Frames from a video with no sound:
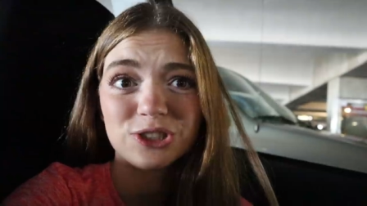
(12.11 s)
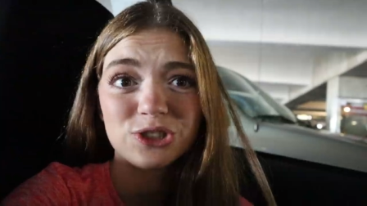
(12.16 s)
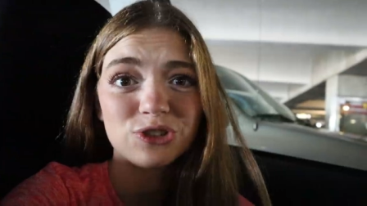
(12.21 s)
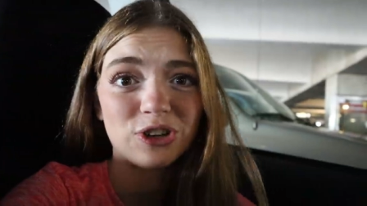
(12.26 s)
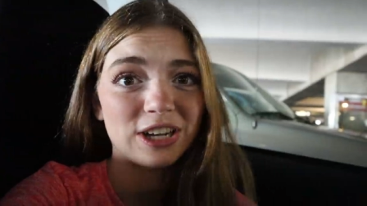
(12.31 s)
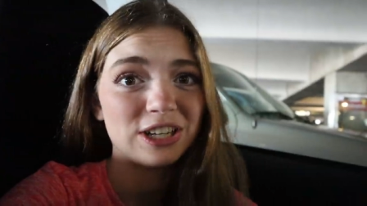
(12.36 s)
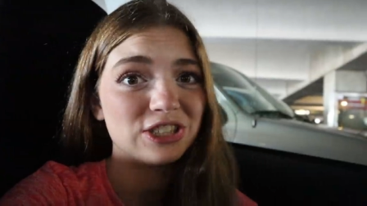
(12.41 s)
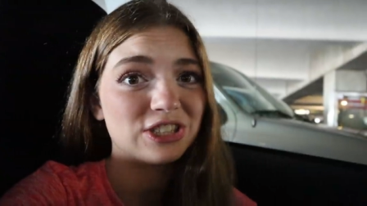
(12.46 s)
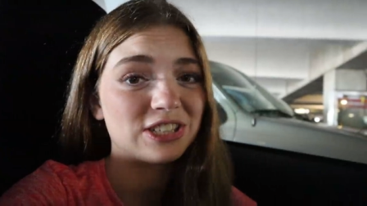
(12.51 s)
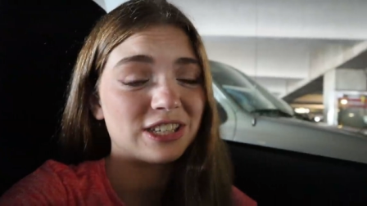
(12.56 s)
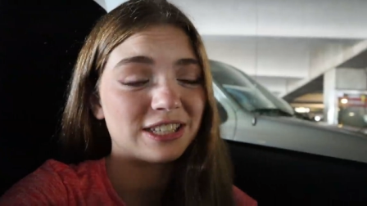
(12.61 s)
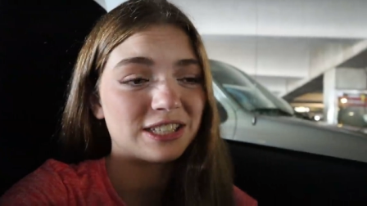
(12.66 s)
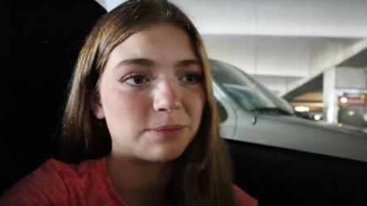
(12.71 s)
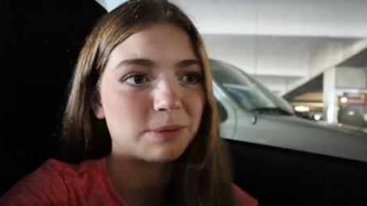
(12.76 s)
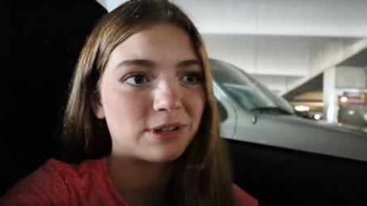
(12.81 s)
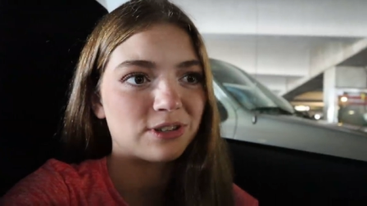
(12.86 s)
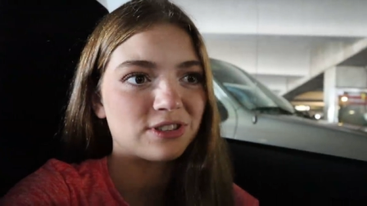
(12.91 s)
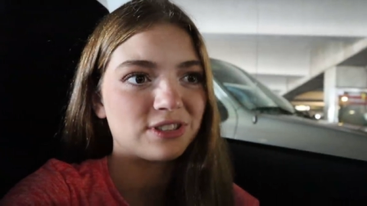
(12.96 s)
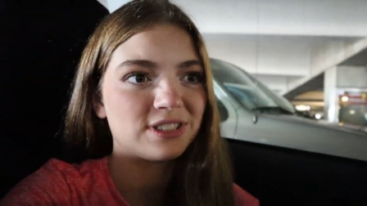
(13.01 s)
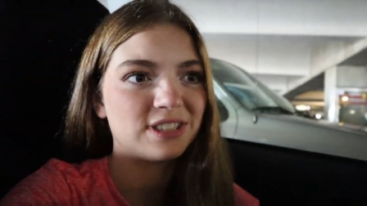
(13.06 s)
Strange,
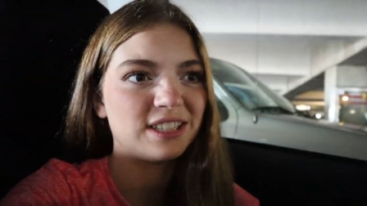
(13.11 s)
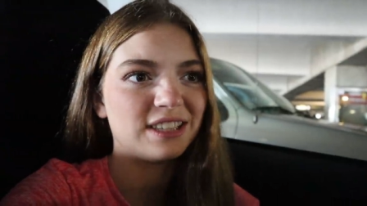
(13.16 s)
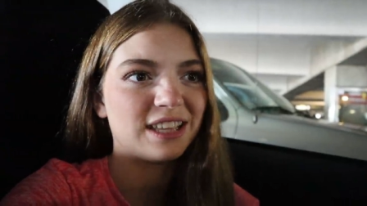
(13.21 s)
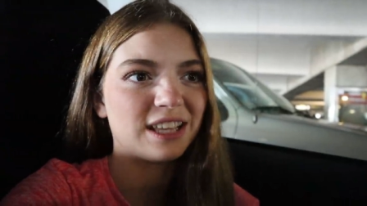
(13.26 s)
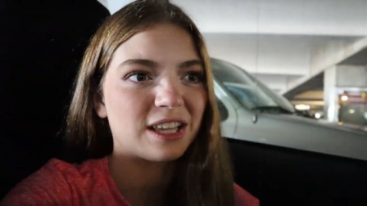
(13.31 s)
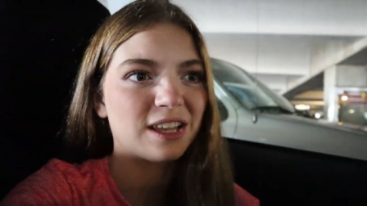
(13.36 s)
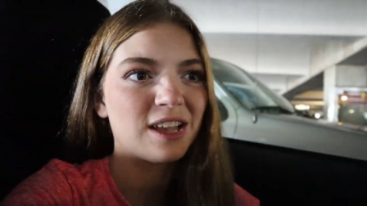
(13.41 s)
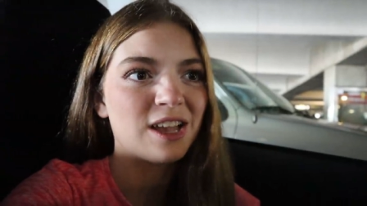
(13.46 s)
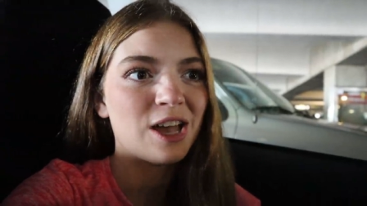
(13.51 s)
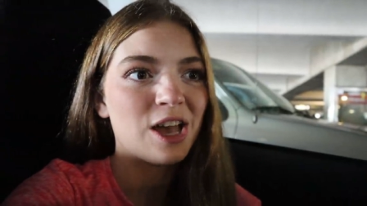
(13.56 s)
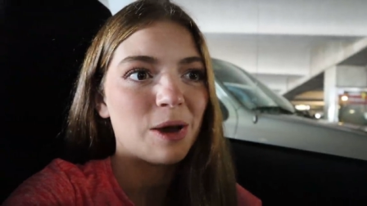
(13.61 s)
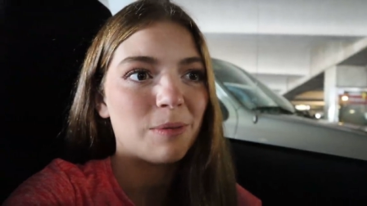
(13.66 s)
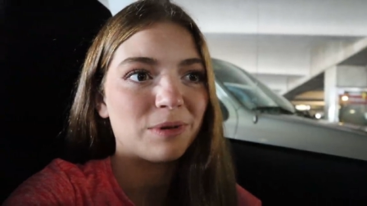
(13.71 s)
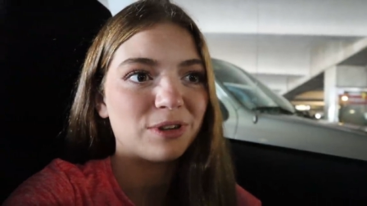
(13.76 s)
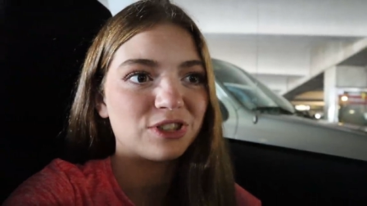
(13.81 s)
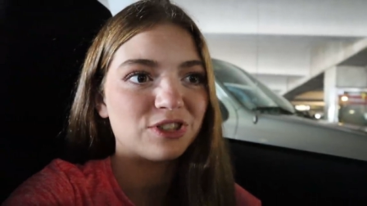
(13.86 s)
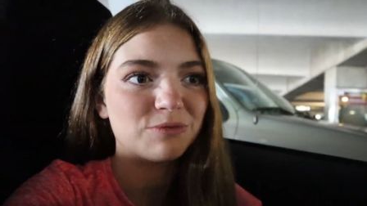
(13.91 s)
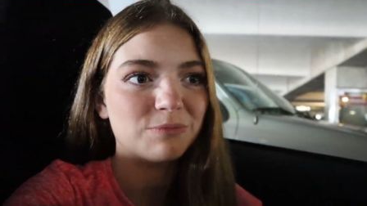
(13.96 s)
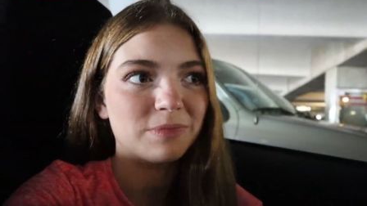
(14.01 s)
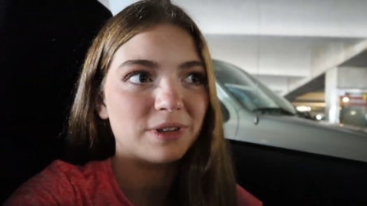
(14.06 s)
especially seeing like a
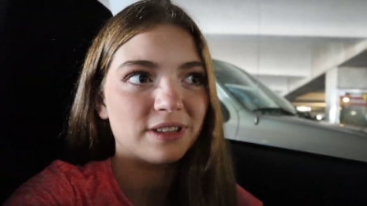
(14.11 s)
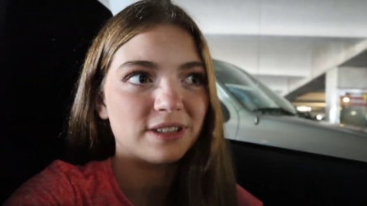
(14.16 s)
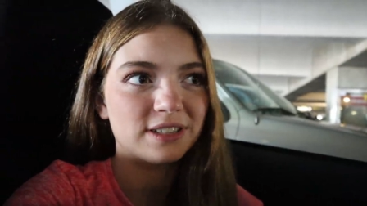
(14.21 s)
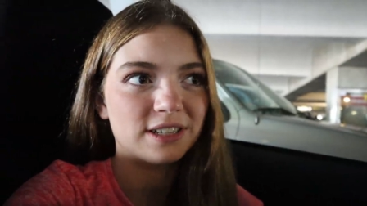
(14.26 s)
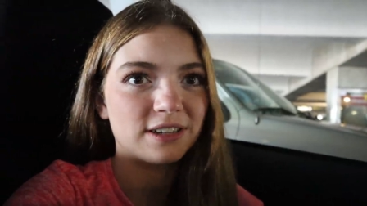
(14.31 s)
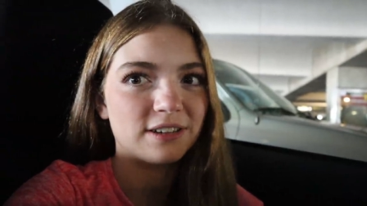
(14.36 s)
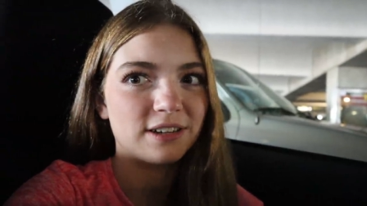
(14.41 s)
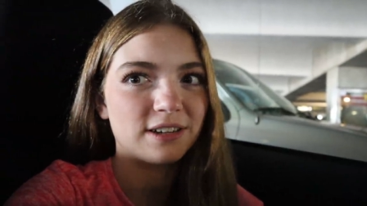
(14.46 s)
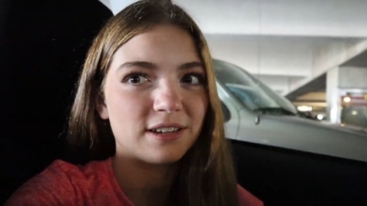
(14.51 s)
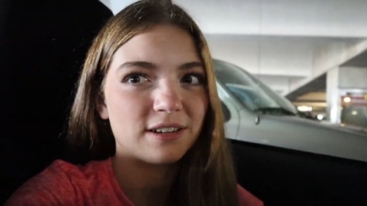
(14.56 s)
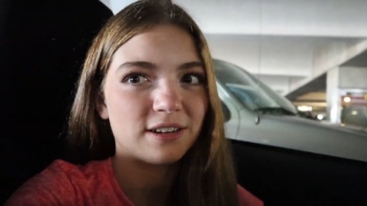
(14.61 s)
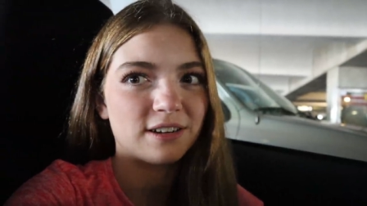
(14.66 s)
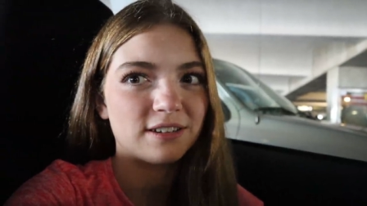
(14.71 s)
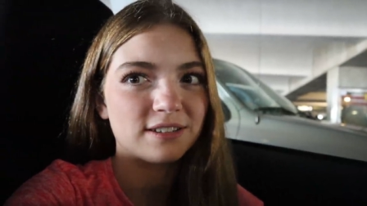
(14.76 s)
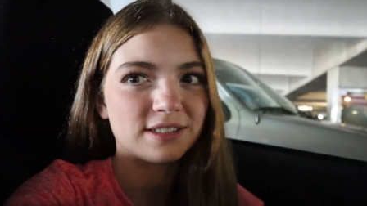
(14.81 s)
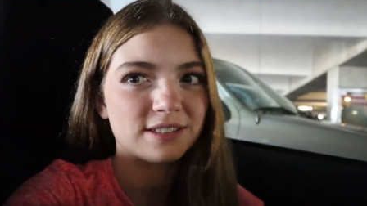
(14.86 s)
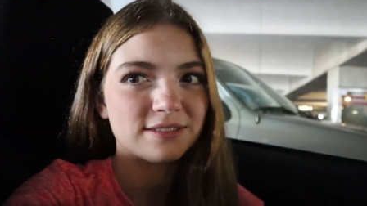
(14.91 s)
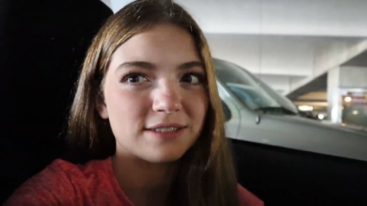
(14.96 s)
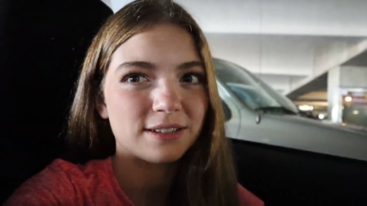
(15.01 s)
bunch of military cars. I